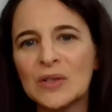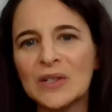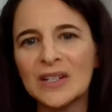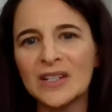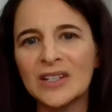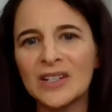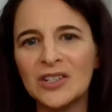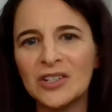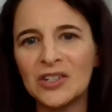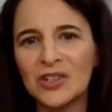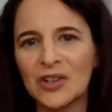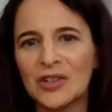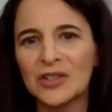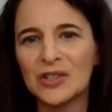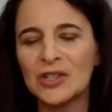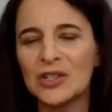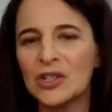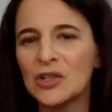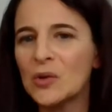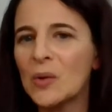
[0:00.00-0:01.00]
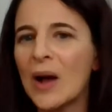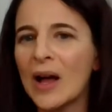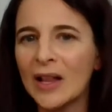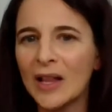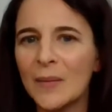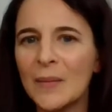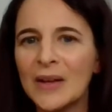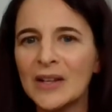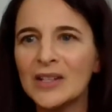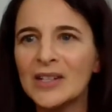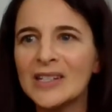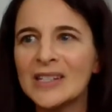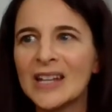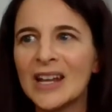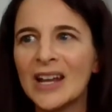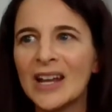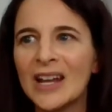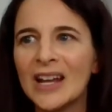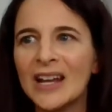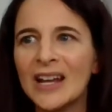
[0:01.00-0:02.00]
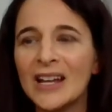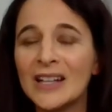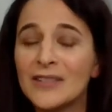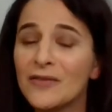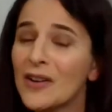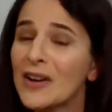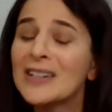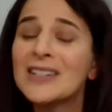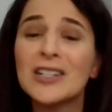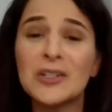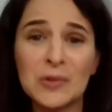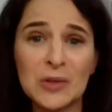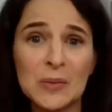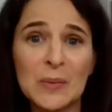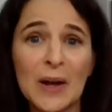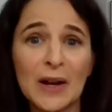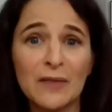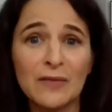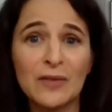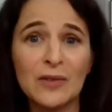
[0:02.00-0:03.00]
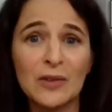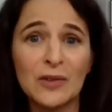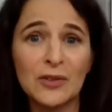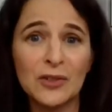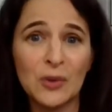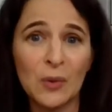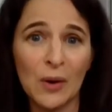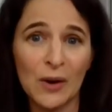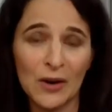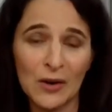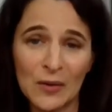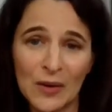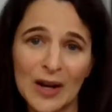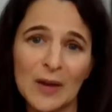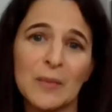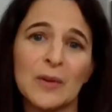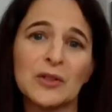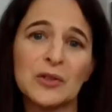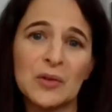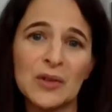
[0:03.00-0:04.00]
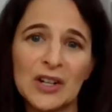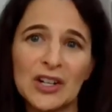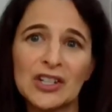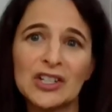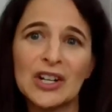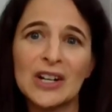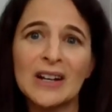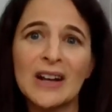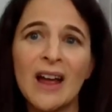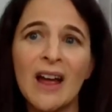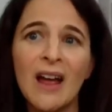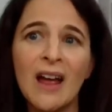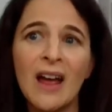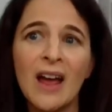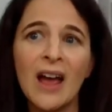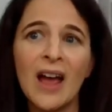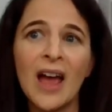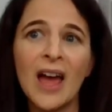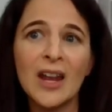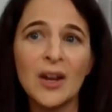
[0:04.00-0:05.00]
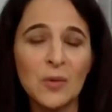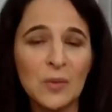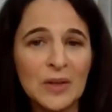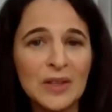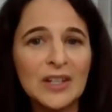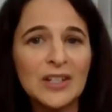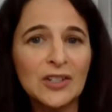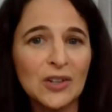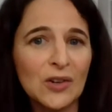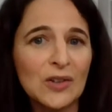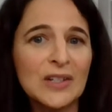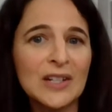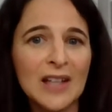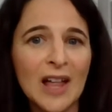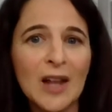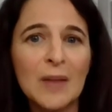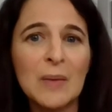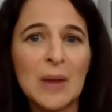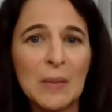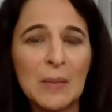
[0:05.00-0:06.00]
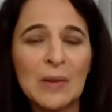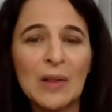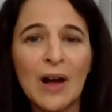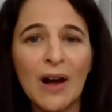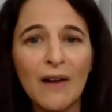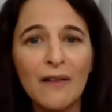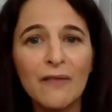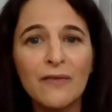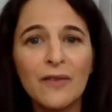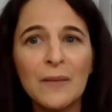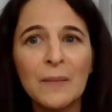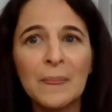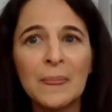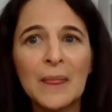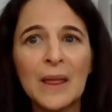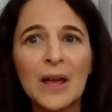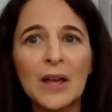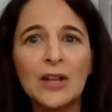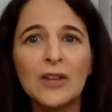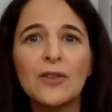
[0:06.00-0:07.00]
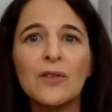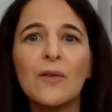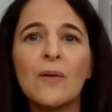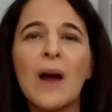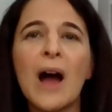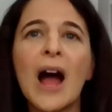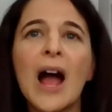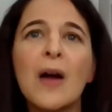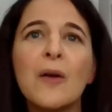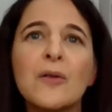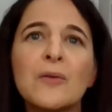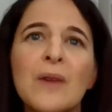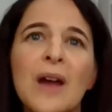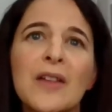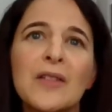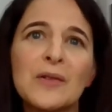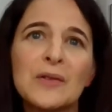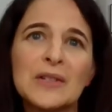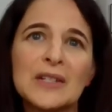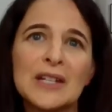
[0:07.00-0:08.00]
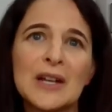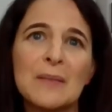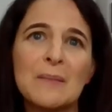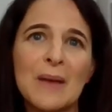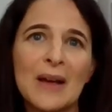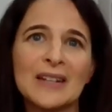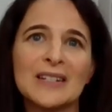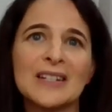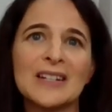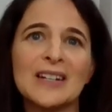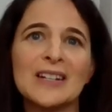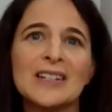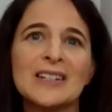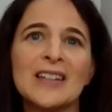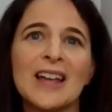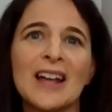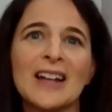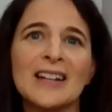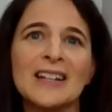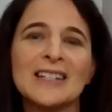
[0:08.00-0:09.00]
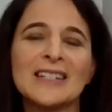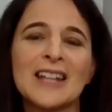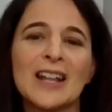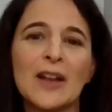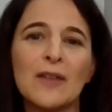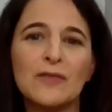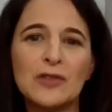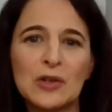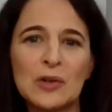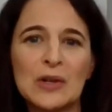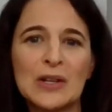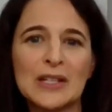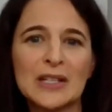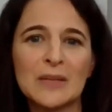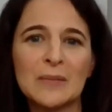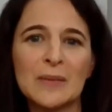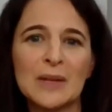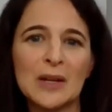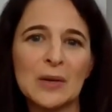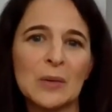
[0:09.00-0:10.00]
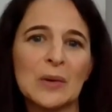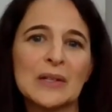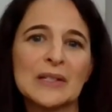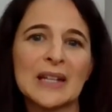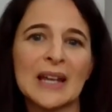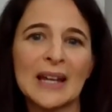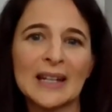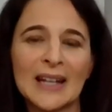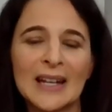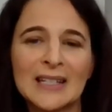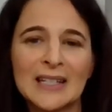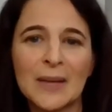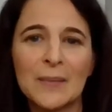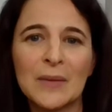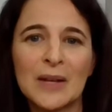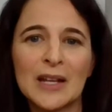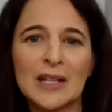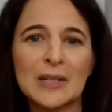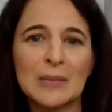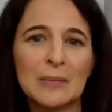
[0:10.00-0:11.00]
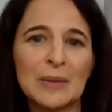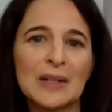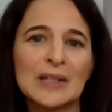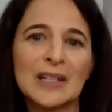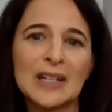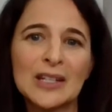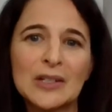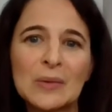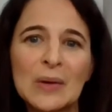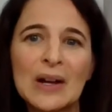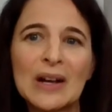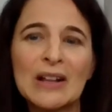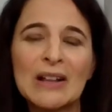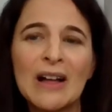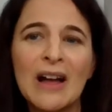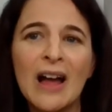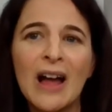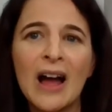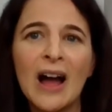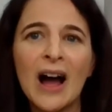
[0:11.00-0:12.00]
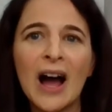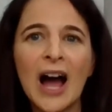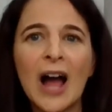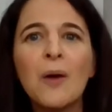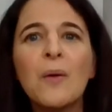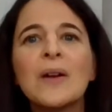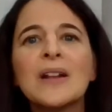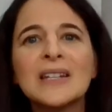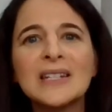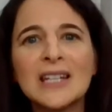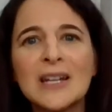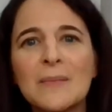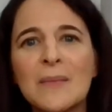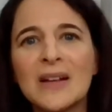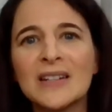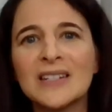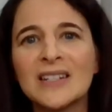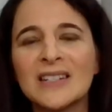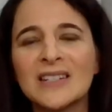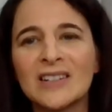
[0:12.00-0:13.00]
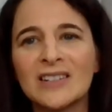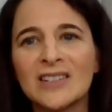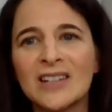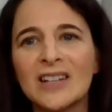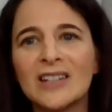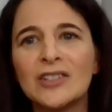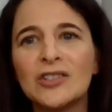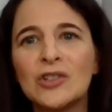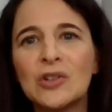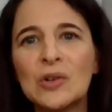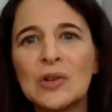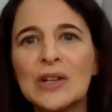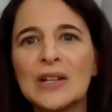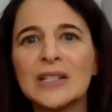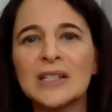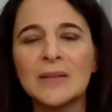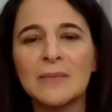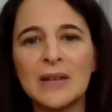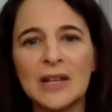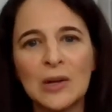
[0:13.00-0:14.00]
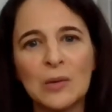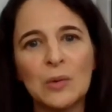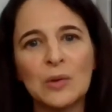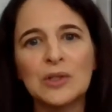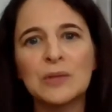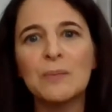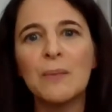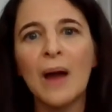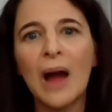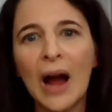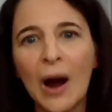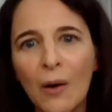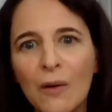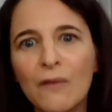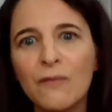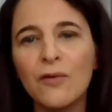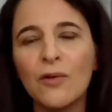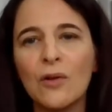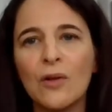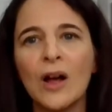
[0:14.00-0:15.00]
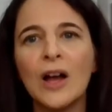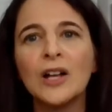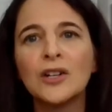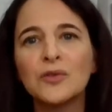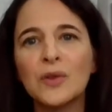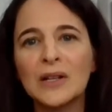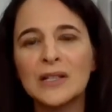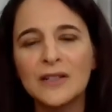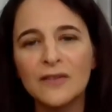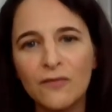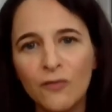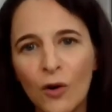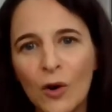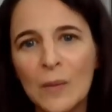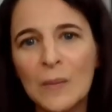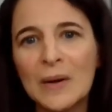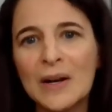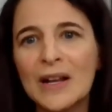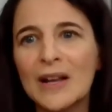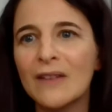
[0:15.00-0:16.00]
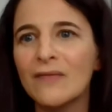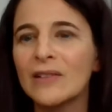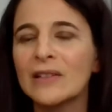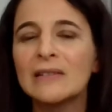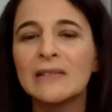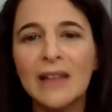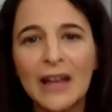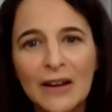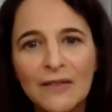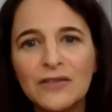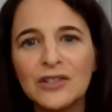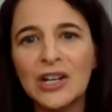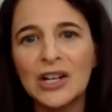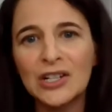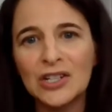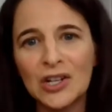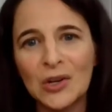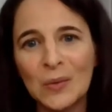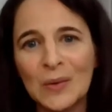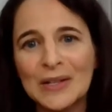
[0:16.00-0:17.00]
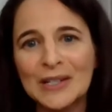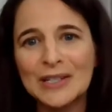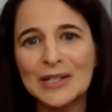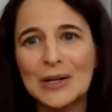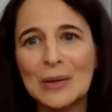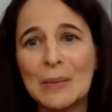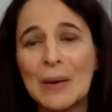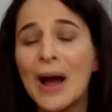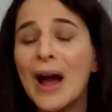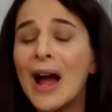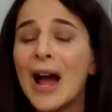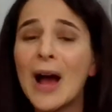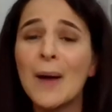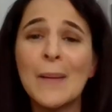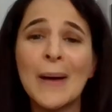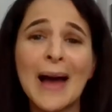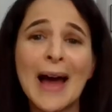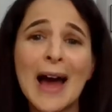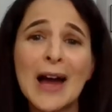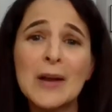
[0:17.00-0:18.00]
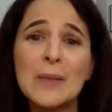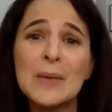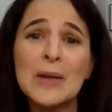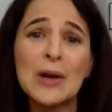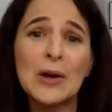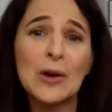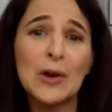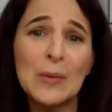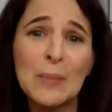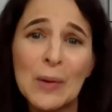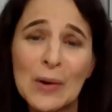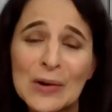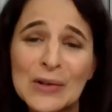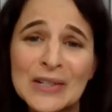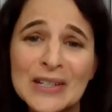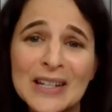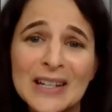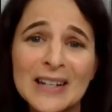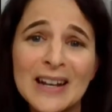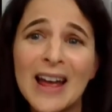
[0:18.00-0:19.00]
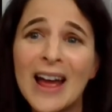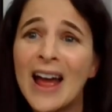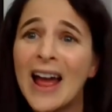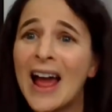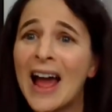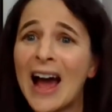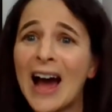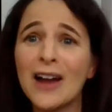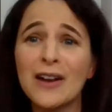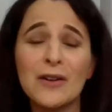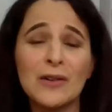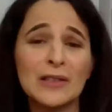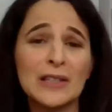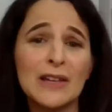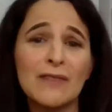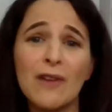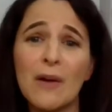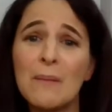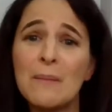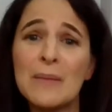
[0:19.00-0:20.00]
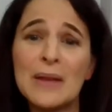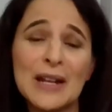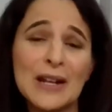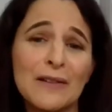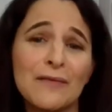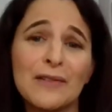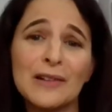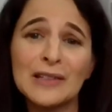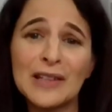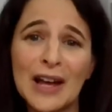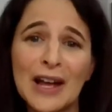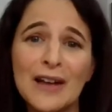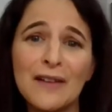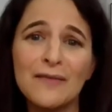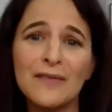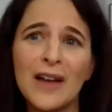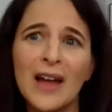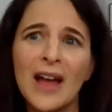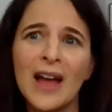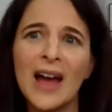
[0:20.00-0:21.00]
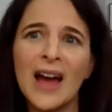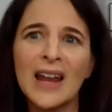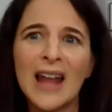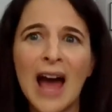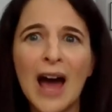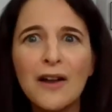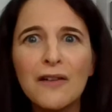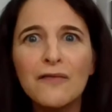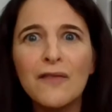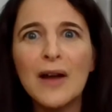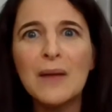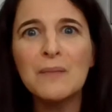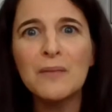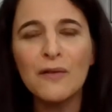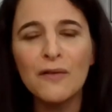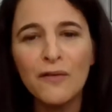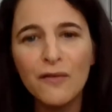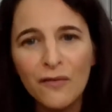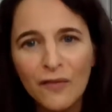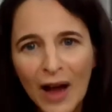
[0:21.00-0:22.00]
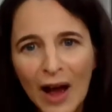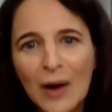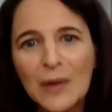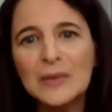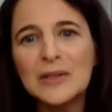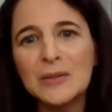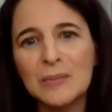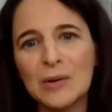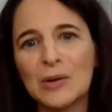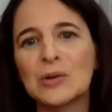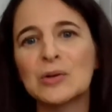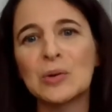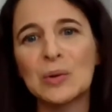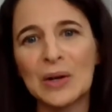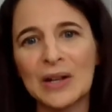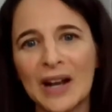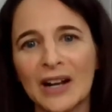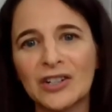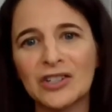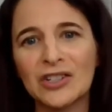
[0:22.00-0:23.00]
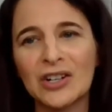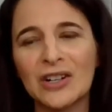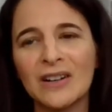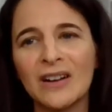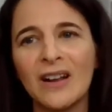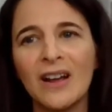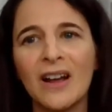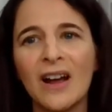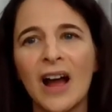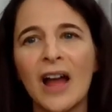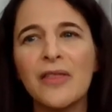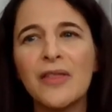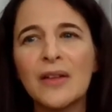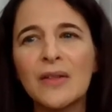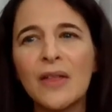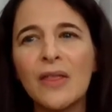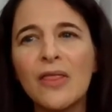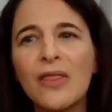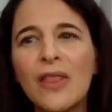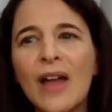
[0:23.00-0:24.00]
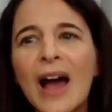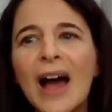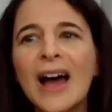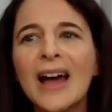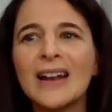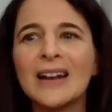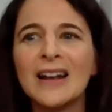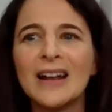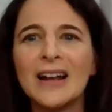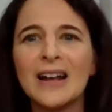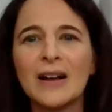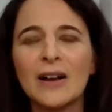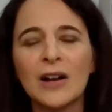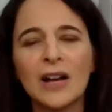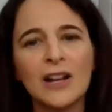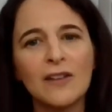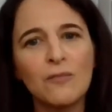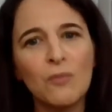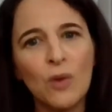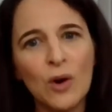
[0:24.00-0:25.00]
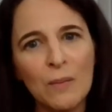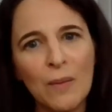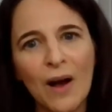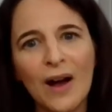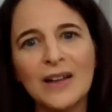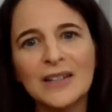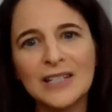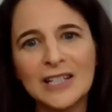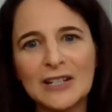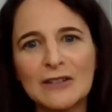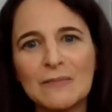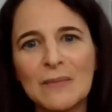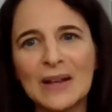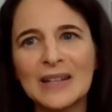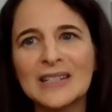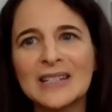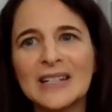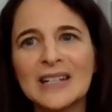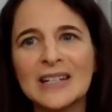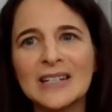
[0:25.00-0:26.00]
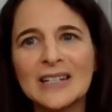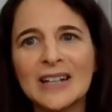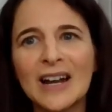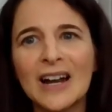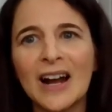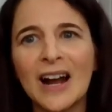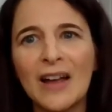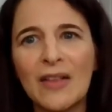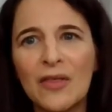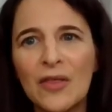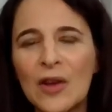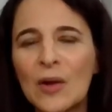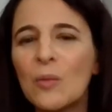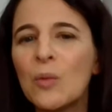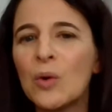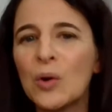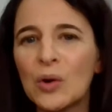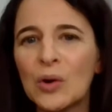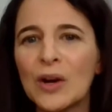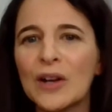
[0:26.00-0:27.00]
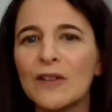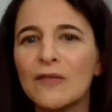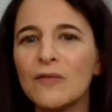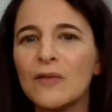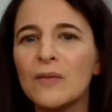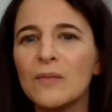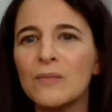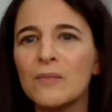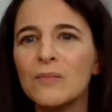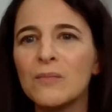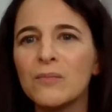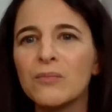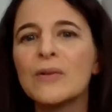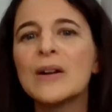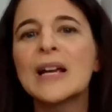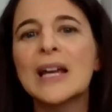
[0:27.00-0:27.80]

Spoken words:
reduce it to just 2 elements, it's very disrespectful to our incredible tradition, and it really turns a lot of people off. I would rather see a message that instead of Judaism equals anti-Semitism plus Israel, I want to see a message that says Judaism equals powerful, transformative, life-changing wisdom about how to be a good person, how to live a meaningful life, and how to find profound spiritual connection. I think that kind of more positive message, I think, will kind of